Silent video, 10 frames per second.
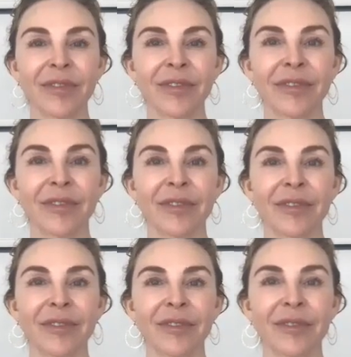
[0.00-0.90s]

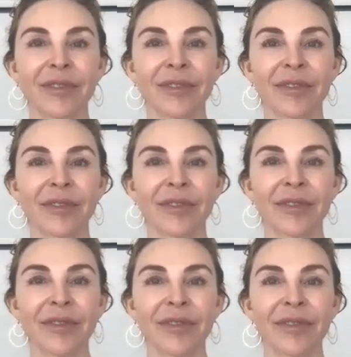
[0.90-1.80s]

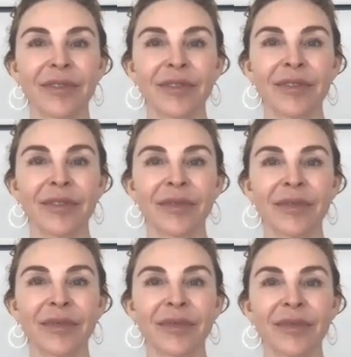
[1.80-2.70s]

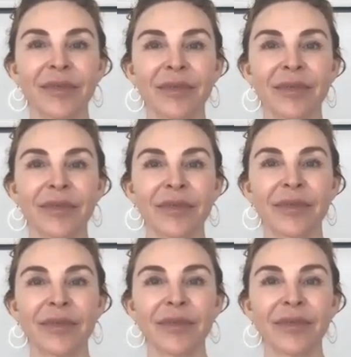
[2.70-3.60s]

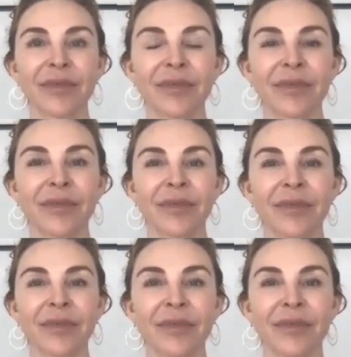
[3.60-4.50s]

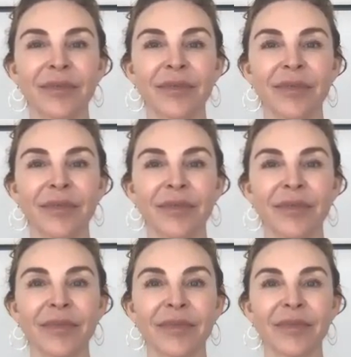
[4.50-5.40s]

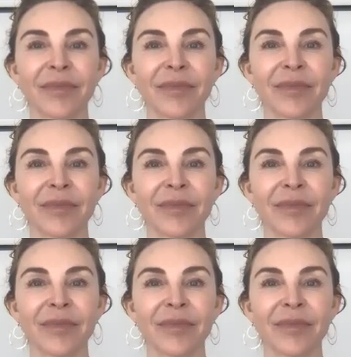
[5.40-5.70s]
The person shown says nothing.